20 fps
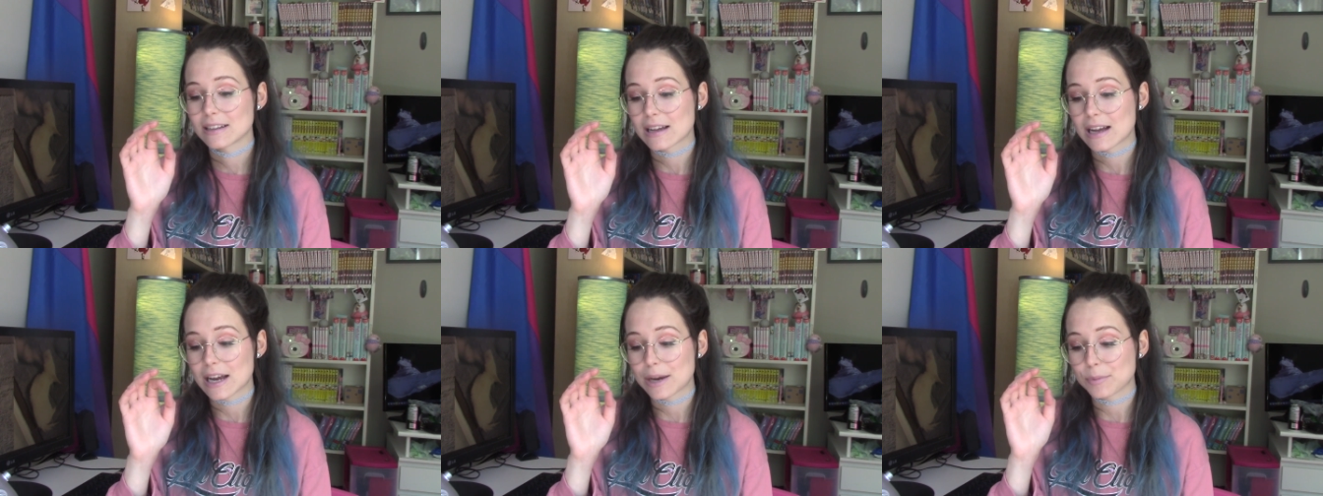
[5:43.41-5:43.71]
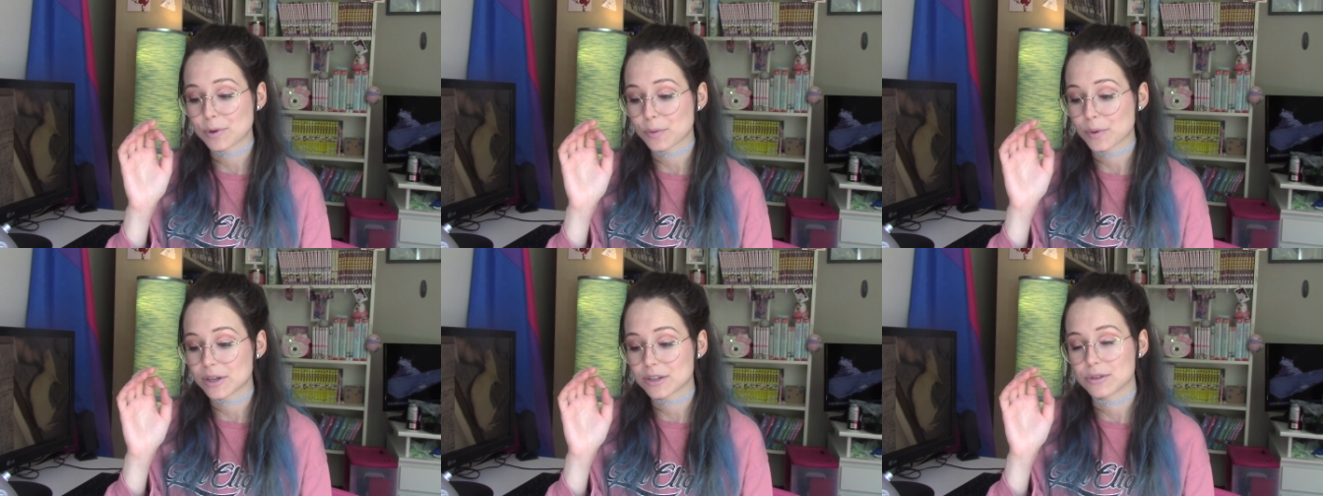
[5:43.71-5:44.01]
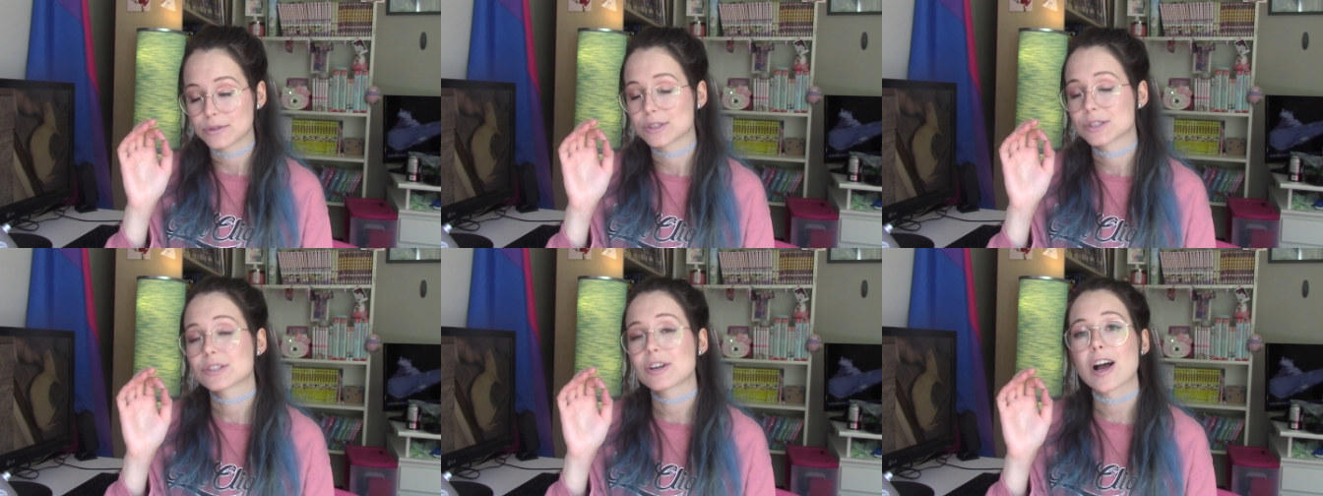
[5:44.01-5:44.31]
I'm going
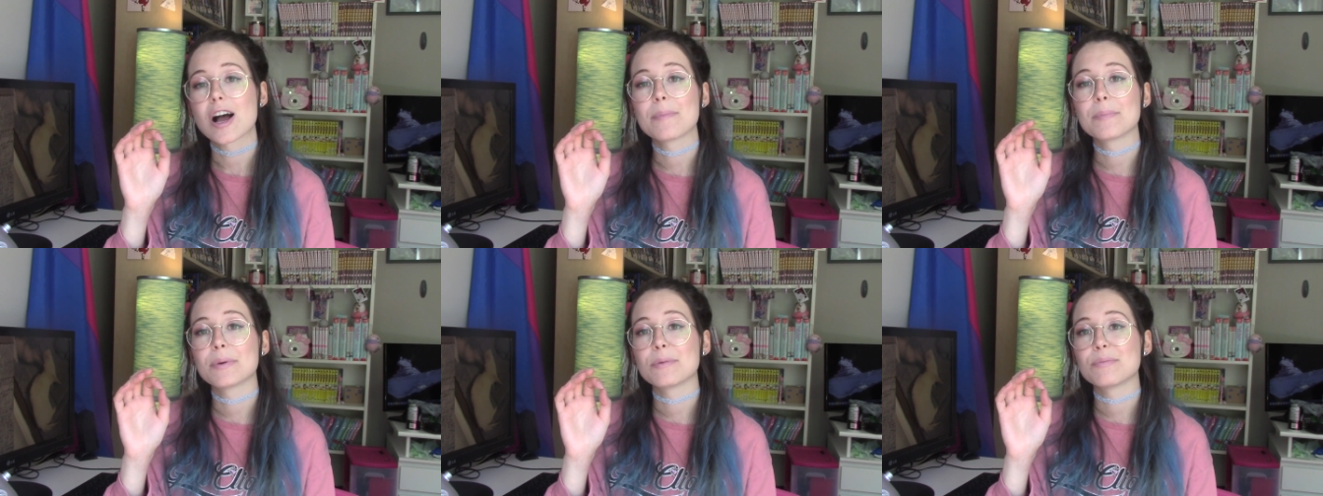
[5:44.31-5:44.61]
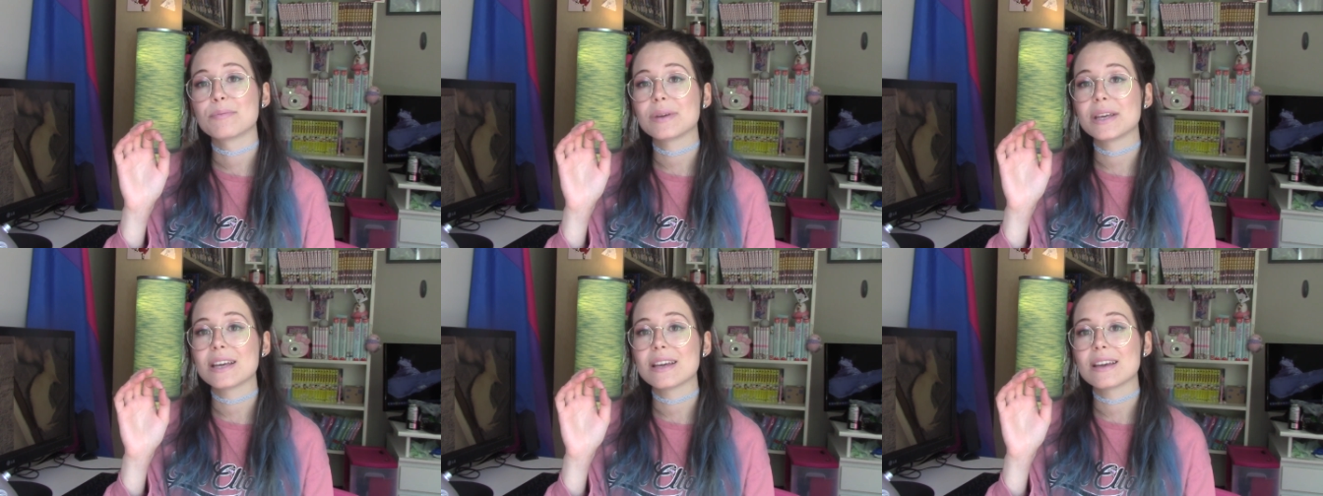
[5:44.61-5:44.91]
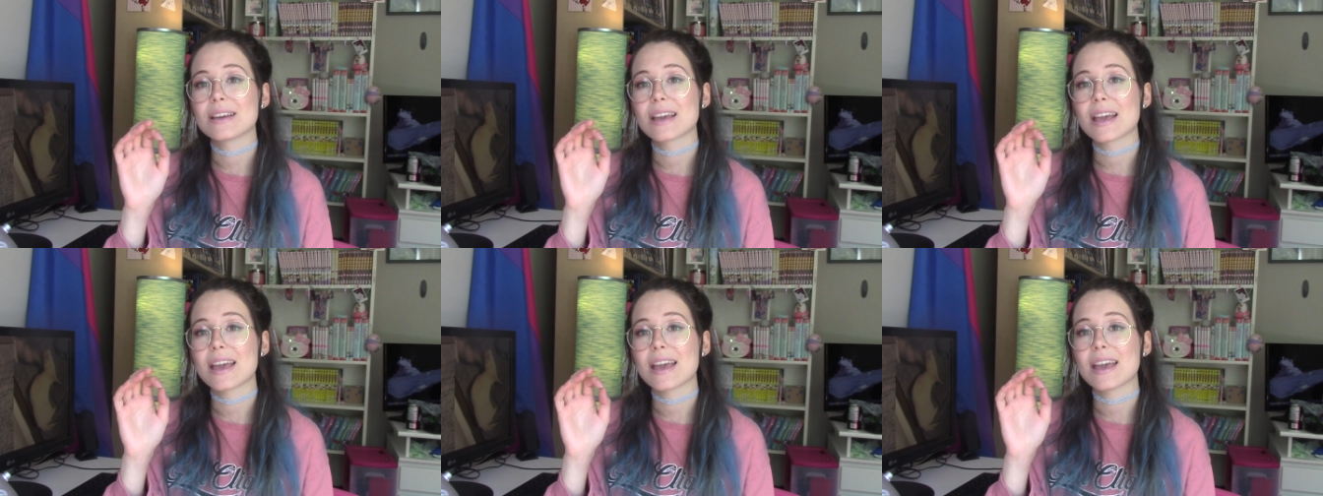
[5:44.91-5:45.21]
to stop
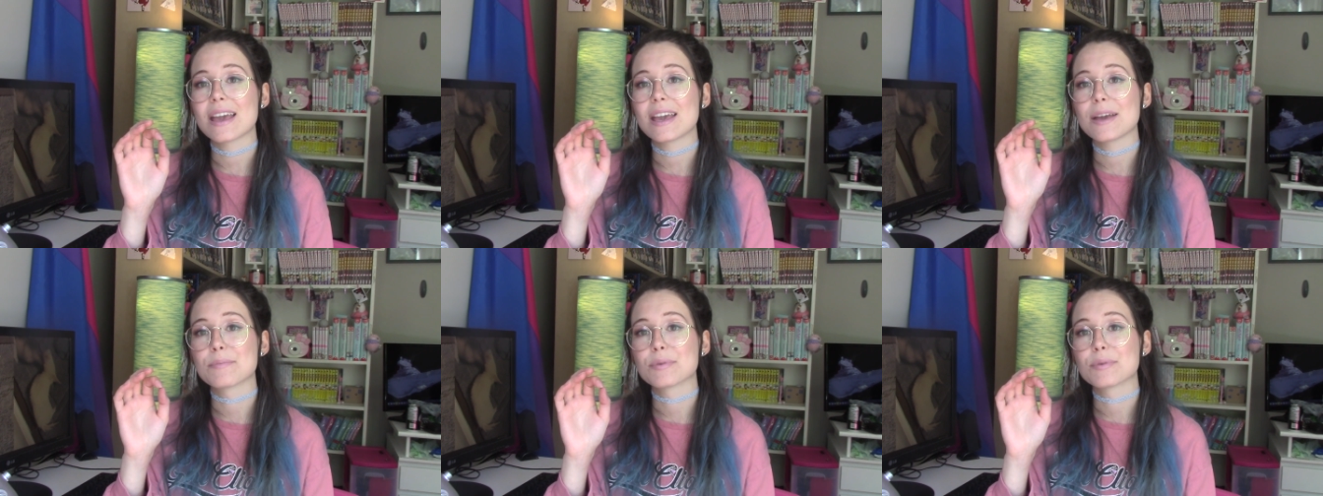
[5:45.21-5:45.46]
being a